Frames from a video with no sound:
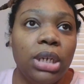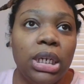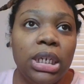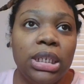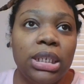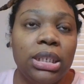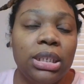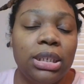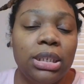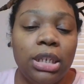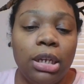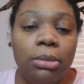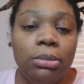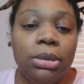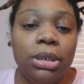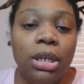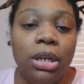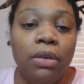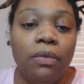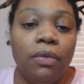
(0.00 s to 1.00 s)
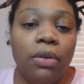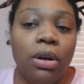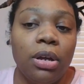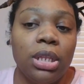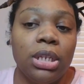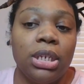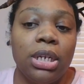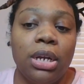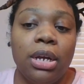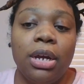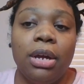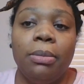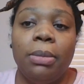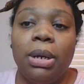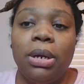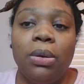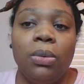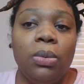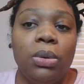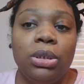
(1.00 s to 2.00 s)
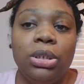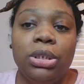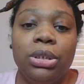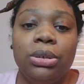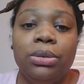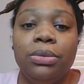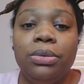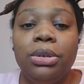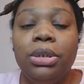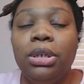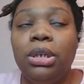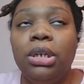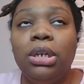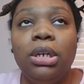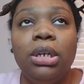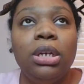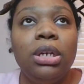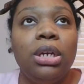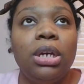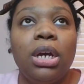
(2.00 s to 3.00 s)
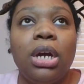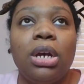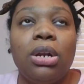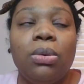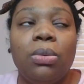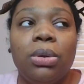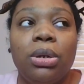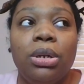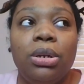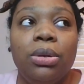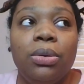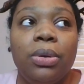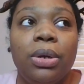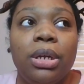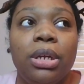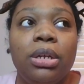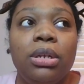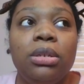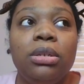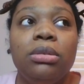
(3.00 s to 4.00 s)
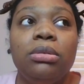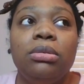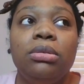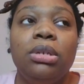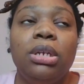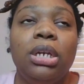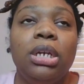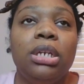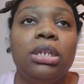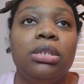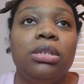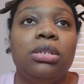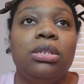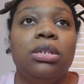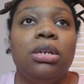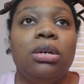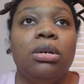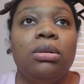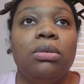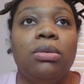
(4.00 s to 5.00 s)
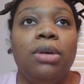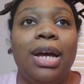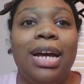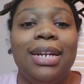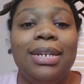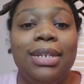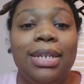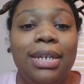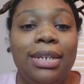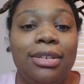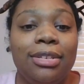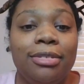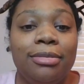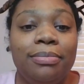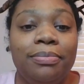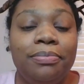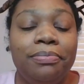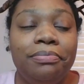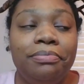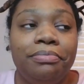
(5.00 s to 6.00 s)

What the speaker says: it's the same stuff all the time. I don't want to. I don't want to do it. And so I didn't.